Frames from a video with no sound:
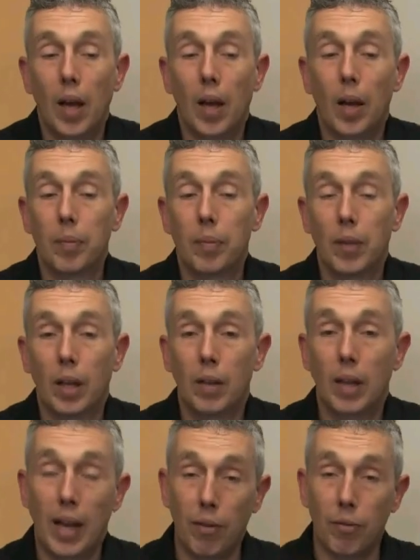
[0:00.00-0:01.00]

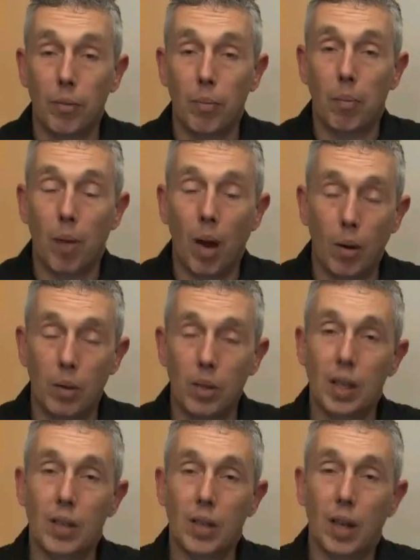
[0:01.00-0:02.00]
The left
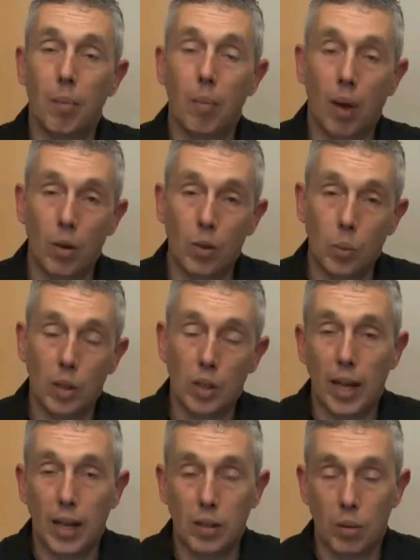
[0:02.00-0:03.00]
mouse is a
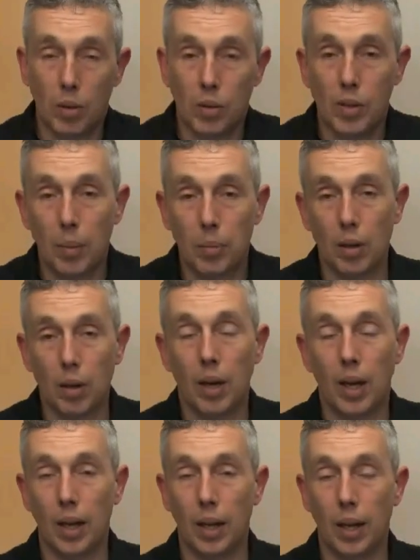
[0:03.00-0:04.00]
mouse which lacks a
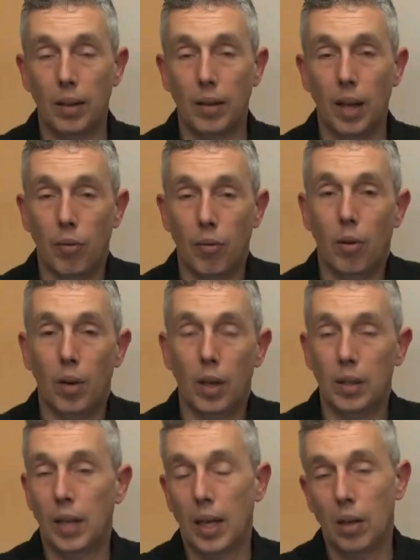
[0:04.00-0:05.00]
receptor, and
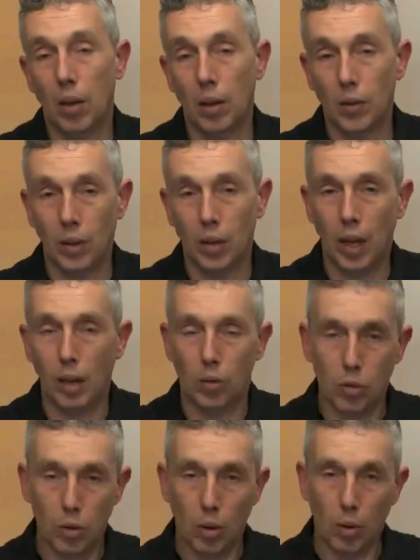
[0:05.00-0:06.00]
therefore it cannot
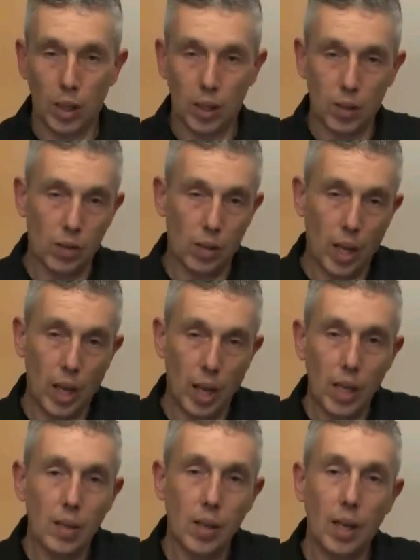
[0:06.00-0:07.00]
control
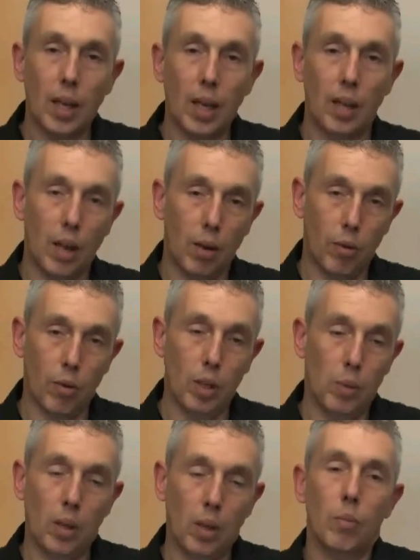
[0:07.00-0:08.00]
its eating, and
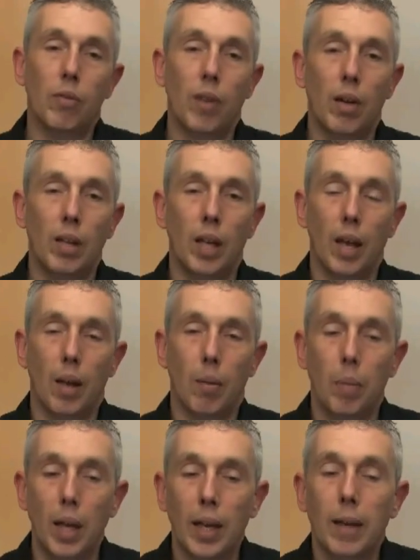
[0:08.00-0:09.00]
therefore it becomes very
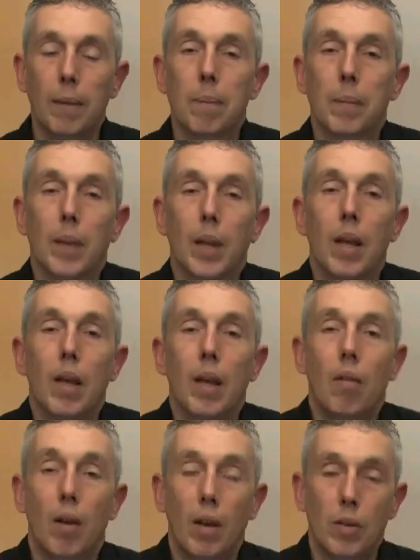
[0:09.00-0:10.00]
big.
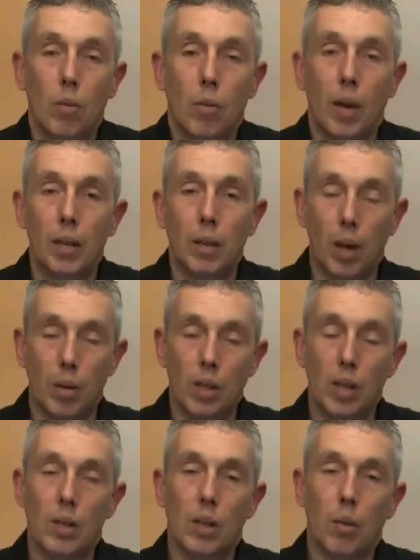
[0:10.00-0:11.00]
Whereas the
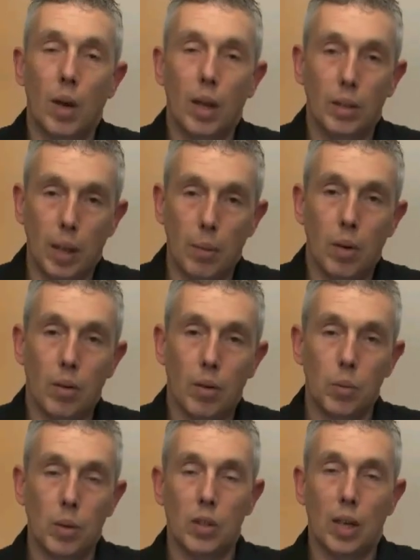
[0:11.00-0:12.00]
right mouse is a
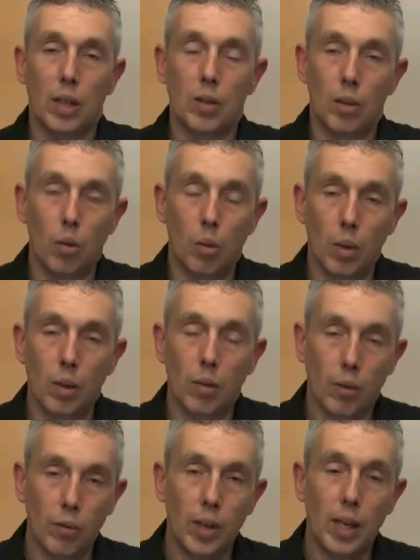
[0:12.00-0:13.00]
wild-type mouse which has a
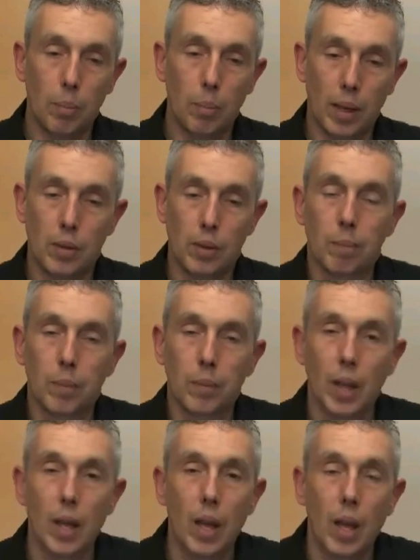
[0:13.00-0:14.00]
normal feeding
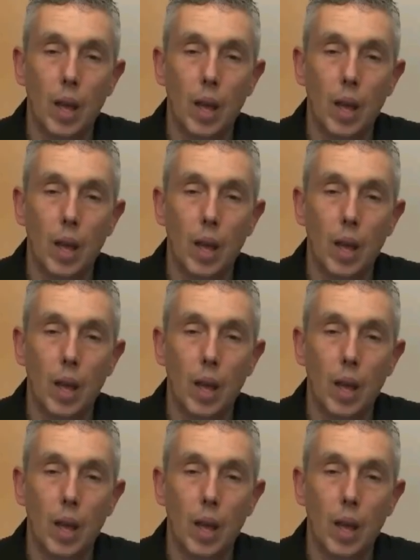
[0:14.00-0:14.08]
pattern.